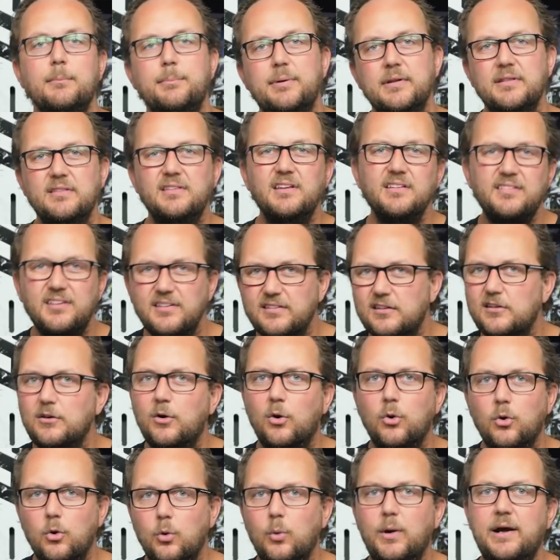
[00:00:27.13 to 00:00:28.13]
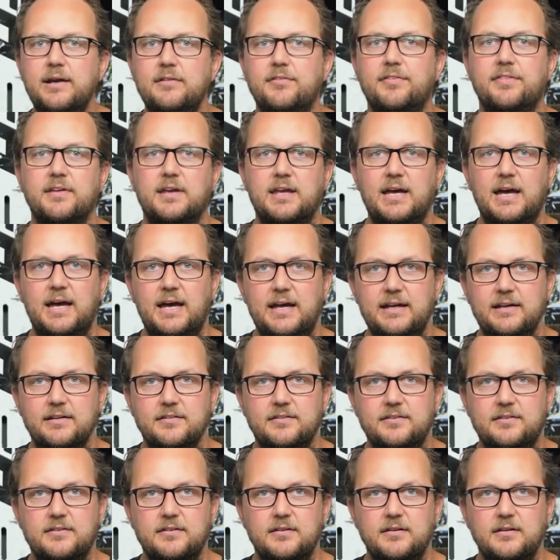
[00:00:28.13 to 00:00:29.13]
But this isn't always the
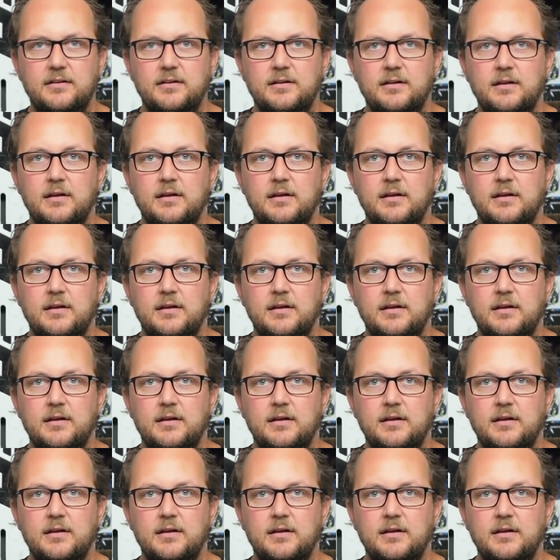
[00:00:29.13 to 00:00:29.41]
case.